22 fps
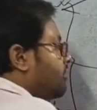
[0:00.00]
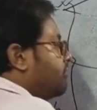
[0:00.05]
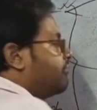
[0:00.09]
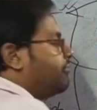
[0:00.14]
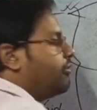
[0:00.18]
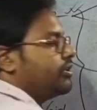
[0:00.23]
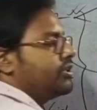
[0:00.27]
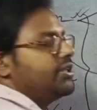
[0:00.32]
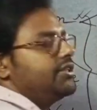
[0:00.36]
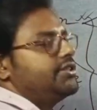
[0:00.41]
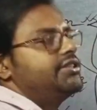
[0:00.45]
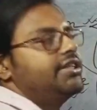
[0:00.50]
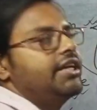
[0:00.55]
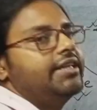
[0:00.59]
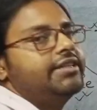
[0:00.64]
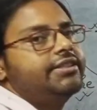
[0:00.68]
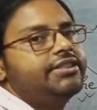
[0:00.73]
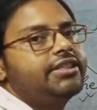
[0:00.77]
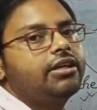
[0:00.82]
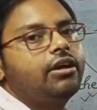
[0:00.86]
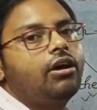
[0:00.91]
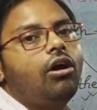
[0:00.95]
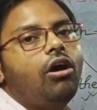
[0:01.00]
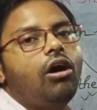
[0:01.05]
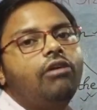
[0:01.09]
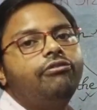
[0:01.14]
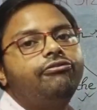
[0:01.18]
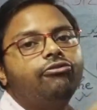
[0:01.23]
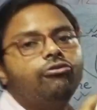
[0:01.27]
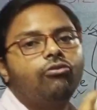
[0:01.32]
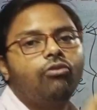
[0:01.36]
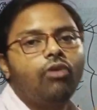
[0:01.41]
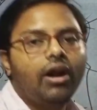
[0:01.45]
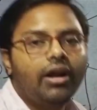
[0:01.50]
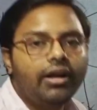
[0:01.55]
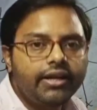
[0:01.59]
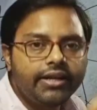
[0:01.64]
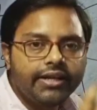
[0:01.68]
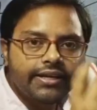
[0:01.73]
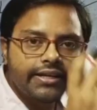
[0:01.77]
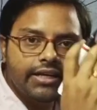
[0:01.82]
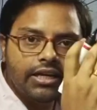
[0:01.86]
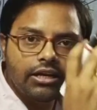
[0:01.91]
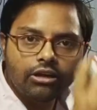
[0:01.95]
For the changing of 1
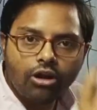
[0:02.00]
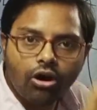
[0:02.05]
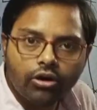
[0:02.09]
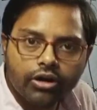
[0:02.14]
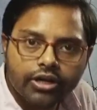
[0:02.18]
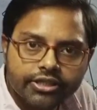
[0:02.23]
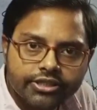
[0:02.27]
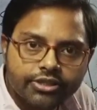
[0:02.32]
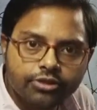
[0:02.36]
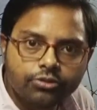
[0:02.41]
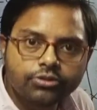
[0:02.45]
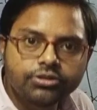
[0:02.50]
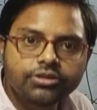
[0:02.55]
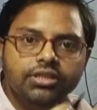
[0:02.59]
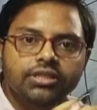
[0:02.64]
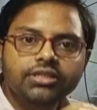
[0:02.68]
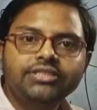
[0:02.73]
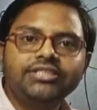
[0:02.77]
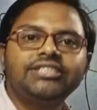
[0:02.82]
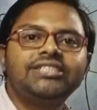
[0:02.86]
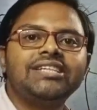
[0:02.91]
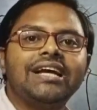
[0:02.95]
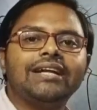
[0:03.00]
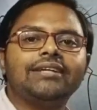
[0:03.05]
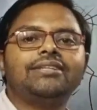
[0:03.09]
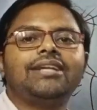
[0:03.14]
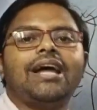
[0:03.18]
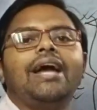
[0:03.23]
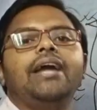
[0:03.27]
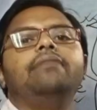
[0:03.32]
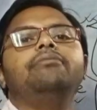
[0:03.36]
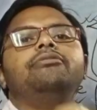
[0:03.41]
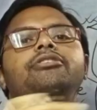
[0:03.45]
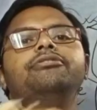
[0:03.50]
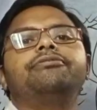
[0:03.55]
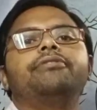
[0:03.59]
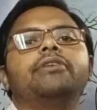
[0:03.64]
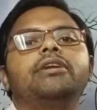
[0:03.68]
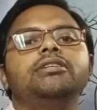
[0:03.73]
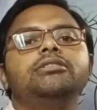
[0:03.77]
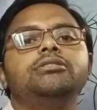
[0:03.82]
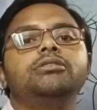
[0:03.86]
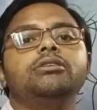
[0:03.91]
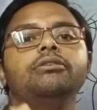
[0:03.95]
degree longitudes, time
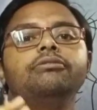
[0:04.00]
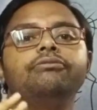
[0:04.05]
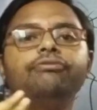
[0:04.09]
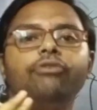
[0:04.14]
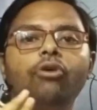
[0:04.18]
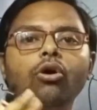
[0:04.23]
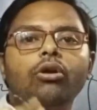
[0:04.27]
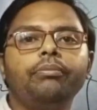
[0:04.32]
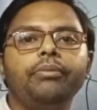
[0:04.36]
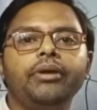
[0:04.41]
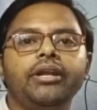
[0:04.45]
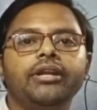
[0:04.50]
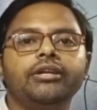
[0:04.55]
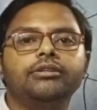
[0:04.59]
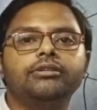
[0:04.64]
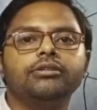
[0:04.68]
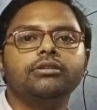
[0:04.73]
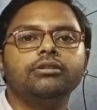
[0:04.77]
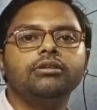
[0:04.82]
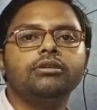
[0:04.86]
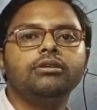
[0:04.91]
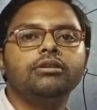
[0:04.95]
difference 4 minutes.